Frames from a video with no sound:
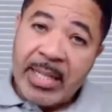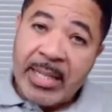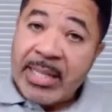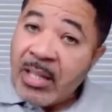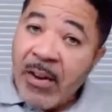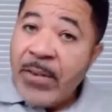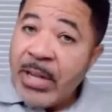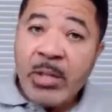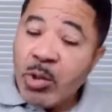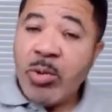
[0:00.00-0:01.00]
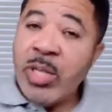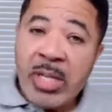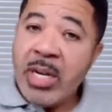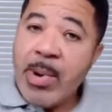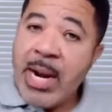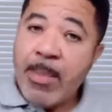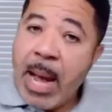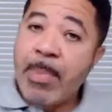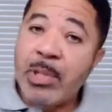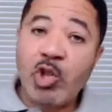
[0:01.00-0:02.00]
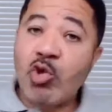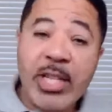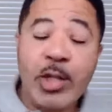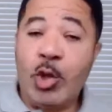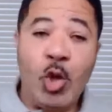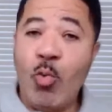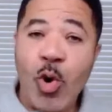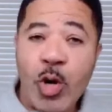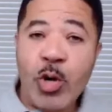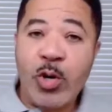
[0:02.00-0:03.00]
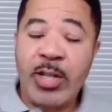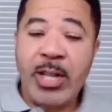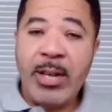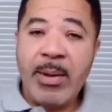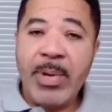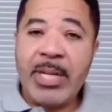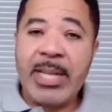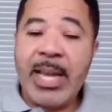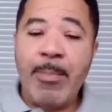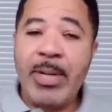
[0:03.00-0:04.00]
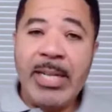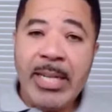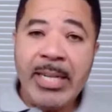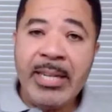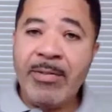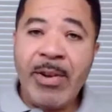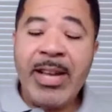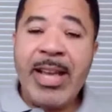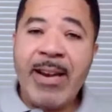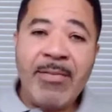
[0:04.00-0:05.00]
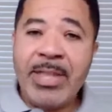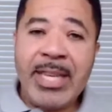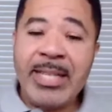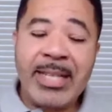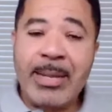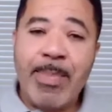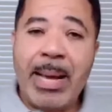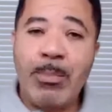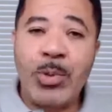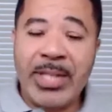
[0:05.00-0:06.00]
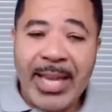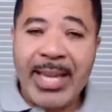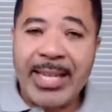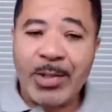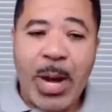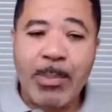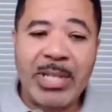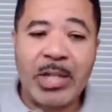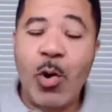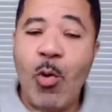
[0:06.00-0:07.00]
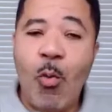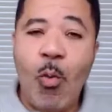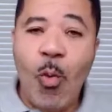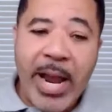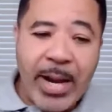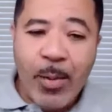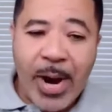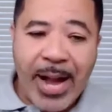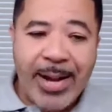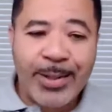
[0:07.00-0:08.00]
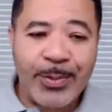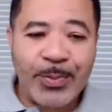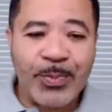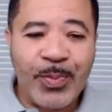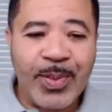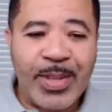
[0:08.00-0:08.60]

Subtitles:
this don't feel too good, but I'm gonna trust your word because I believe everything that the Bible says, so I'm just gonna wait a while.